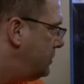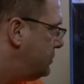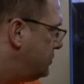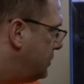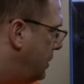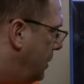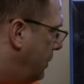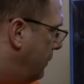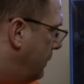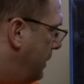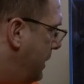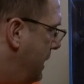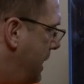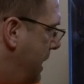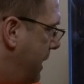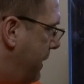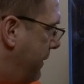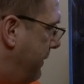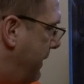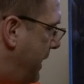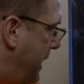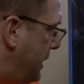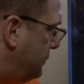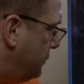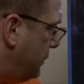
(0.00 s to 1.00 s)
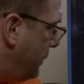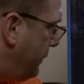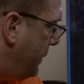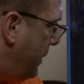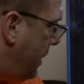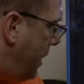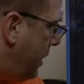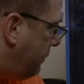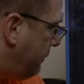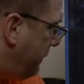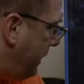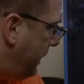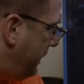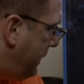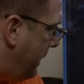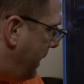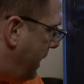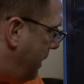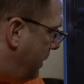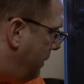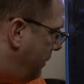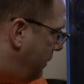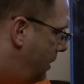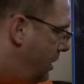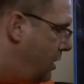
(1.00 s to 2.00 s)
So that's where we are right
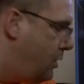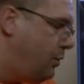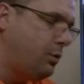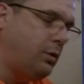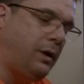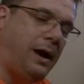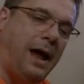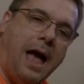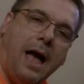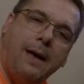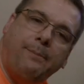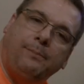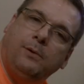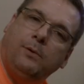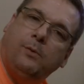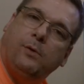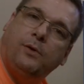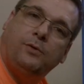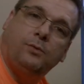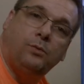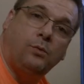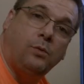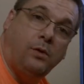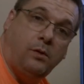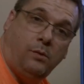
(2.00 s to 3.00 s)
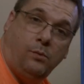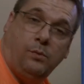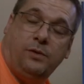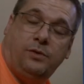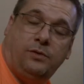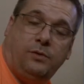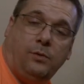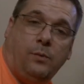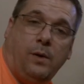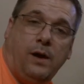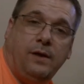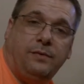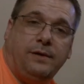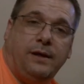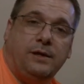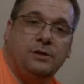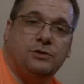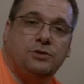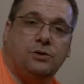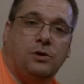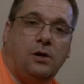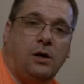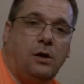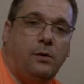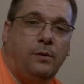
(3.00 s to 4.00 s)
now. We're happy with the way things
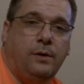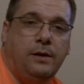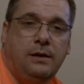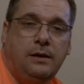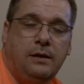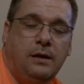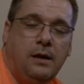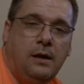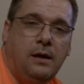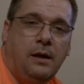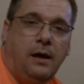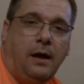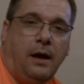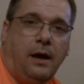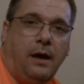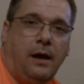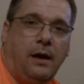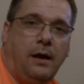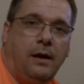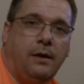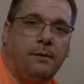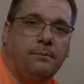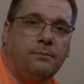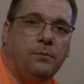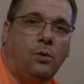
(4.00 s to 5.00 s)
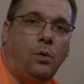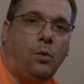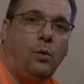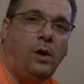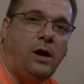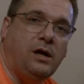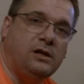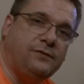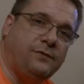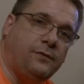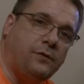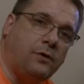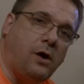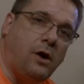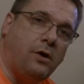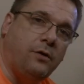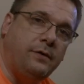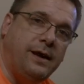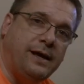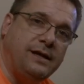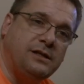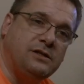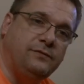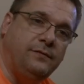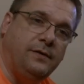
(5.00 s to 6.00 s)
are going. Watch for our
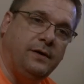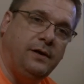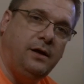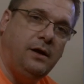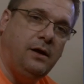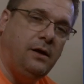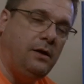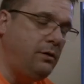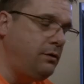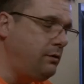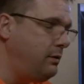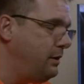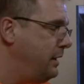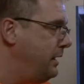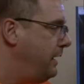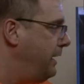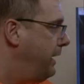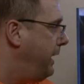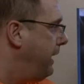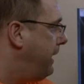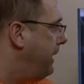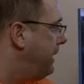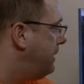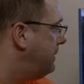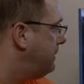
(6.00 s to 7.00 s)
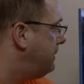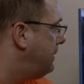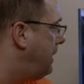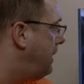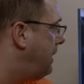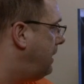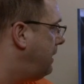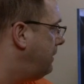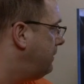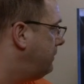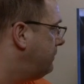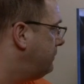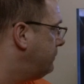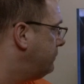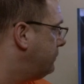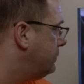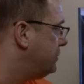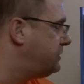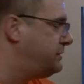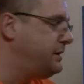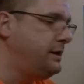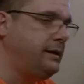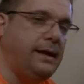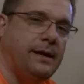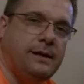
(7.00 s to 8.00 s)
next video, and we'll
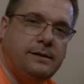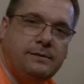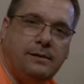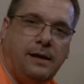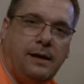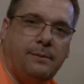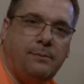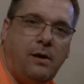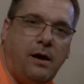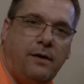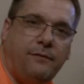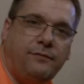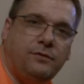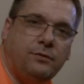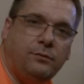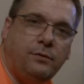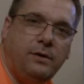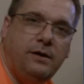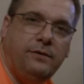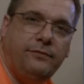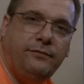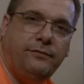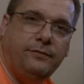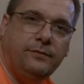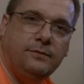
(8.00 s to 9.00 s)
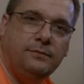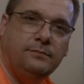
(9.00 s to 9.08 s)
see you next time off the reef.